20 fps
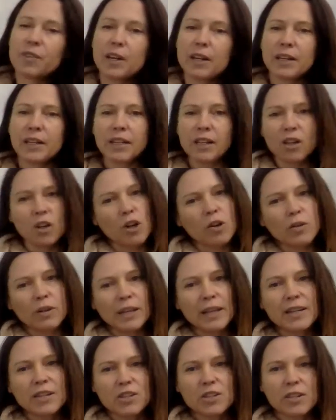finding a
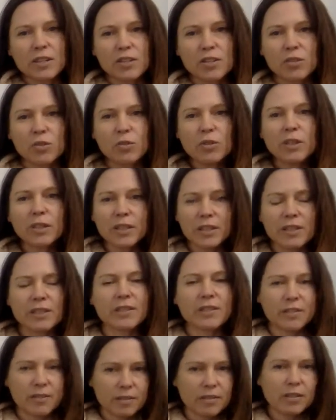correlation is good.
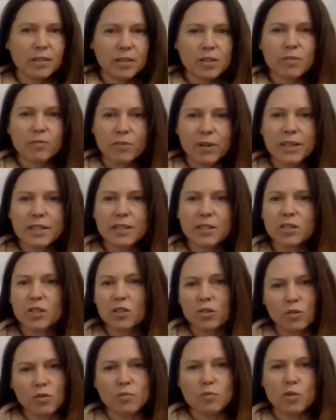It's a reason
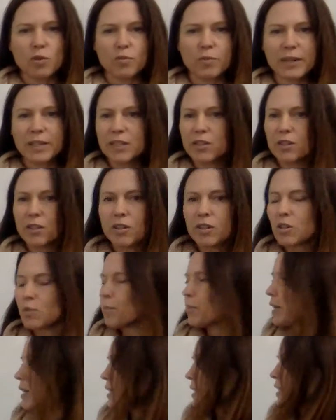to do more
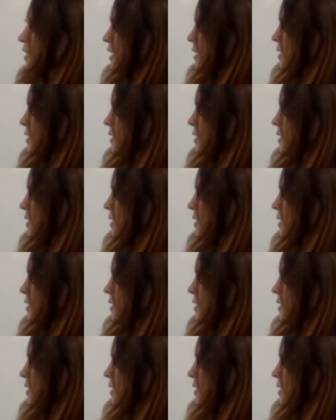research, but it